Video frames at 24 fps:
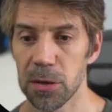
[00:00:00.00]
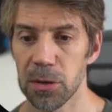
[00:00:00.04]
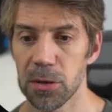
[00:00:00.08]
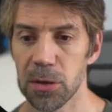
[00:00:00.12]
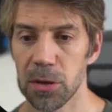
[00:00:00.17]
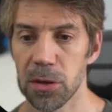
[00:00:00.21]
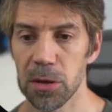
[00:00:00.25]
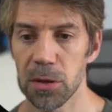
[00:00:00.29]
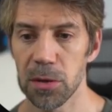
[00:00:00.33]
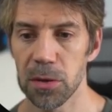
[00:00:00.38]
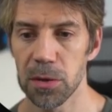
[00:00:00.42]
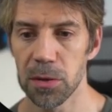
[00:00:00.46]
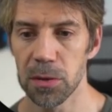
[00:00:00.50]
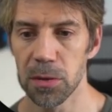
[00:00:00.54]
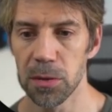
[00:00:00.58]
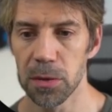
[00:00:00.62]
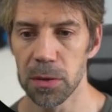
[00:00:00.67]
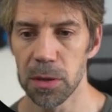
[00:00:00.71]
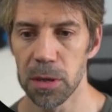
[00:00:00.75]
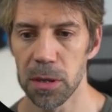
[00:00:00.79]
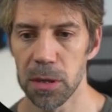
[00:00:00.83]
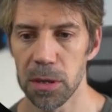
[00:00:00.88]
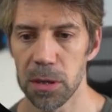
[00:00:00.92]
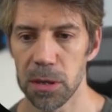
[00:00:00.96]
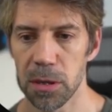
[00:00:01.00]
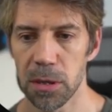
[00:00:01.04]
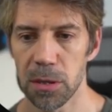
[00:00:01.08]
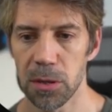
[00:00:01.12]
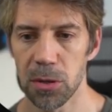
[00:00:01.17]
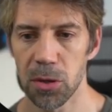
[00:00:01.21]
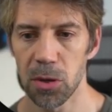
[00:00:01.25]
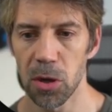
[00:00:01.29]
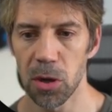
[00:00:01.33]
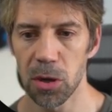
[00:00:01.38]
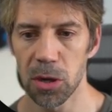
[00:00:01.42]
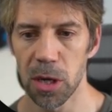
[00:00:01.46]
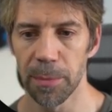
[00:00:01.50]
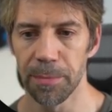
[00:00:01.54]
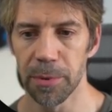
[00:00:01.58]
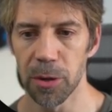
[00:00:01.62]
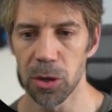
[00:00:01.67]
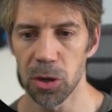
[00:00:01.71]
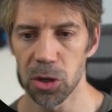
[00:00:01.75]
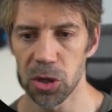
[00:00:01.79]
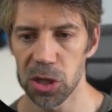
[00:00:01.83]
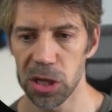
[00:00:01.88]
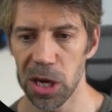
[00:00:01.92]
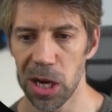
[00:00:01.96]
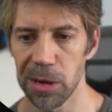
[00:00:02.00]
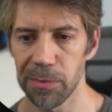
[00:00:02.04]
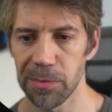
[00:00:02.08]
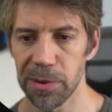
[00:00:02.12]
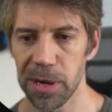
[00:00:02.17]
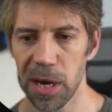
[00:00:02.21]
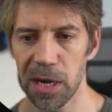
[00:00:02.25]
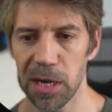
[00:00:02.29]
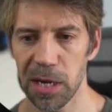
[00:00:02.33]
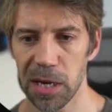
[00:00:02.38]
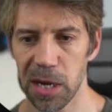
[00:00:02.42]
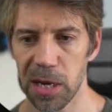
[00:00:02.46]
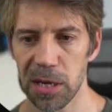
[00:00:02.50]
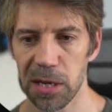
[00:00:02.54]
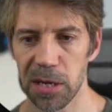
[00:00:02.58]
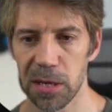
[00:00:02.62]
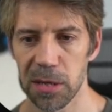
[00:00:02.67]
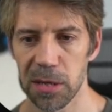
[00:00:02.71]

do Docker push API again,